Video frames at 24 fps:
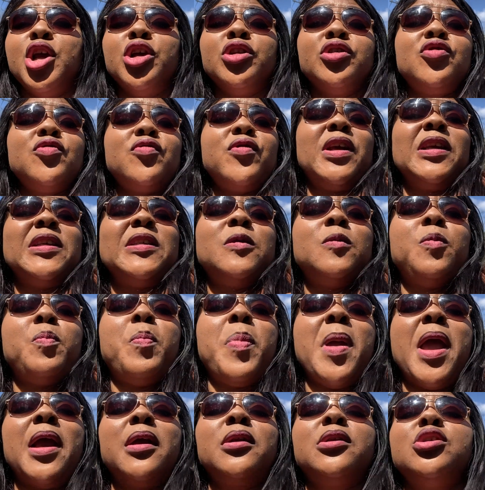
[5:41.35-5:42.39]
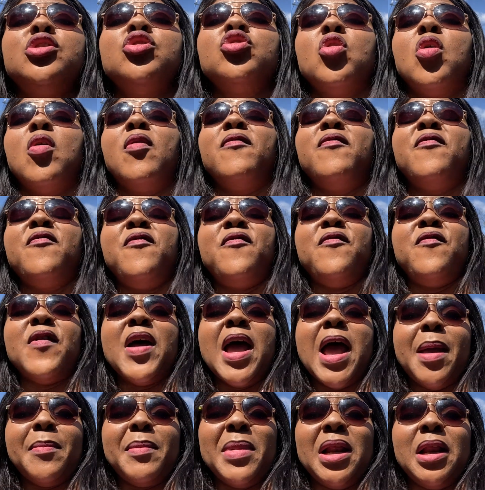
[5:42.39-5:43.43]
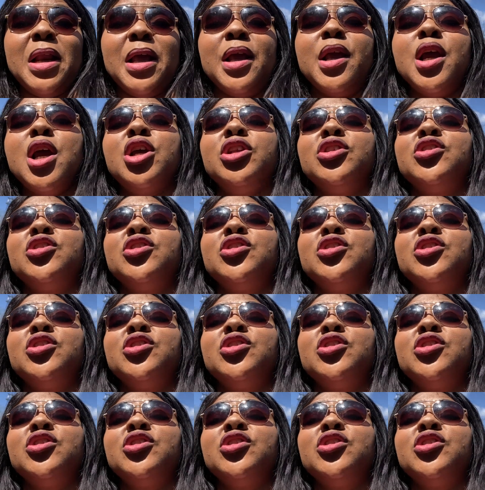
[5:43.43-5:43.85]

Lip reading: to respect your family,